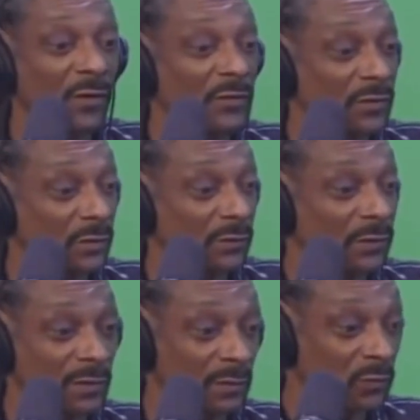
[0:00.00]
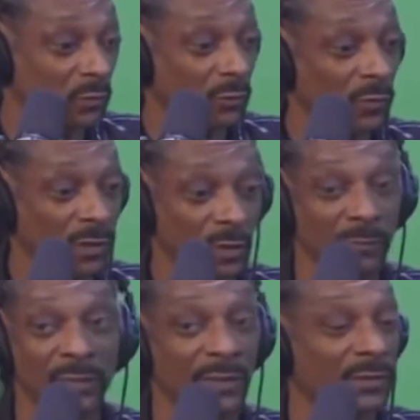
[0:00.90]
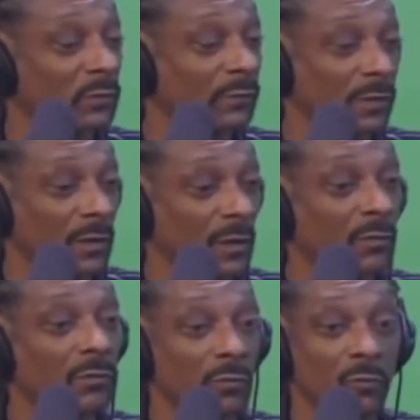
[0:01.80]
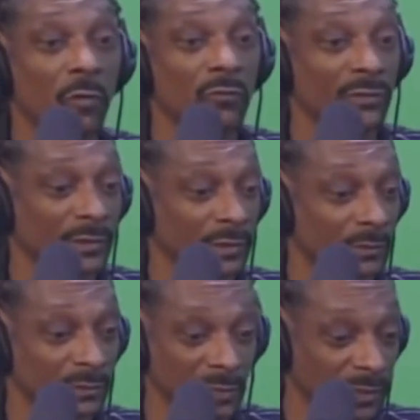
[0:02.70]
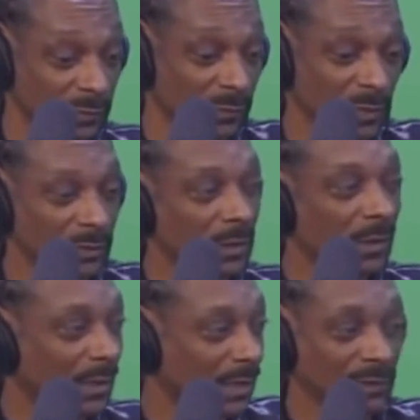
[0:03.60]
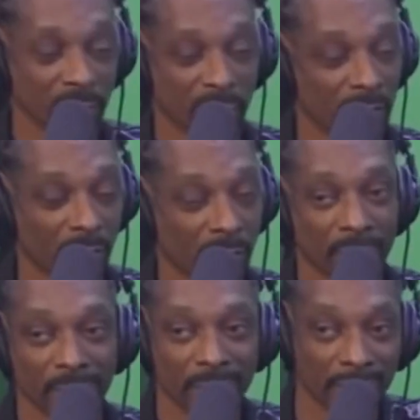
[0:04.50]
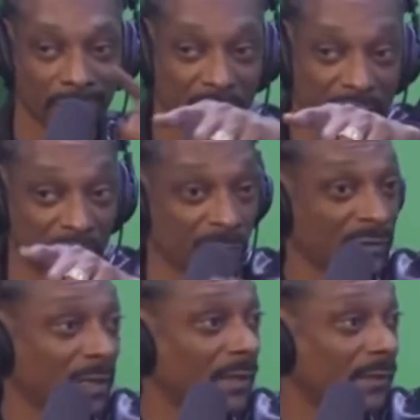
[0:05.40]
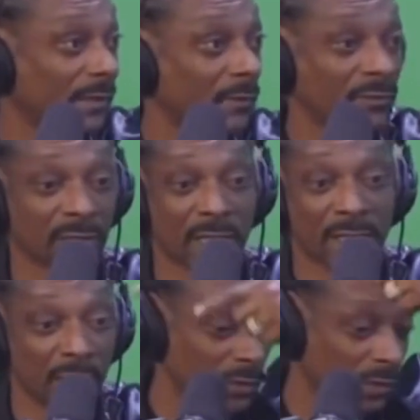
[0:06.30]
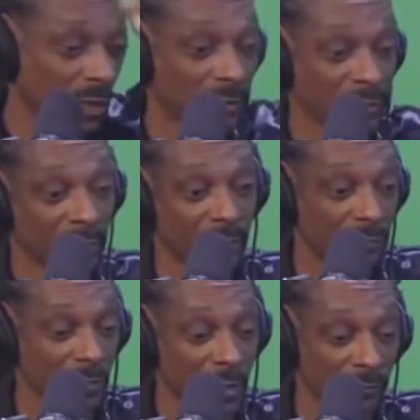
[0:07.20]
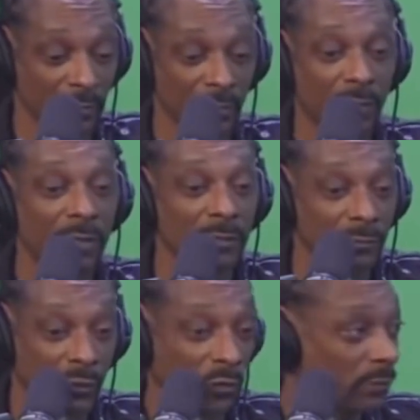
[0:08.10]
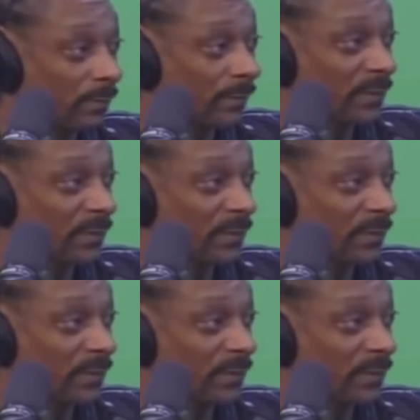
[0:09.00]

from Interscope, from everyone else that was in the business, told me, do not waste a dollar on that. I spent $6 million on that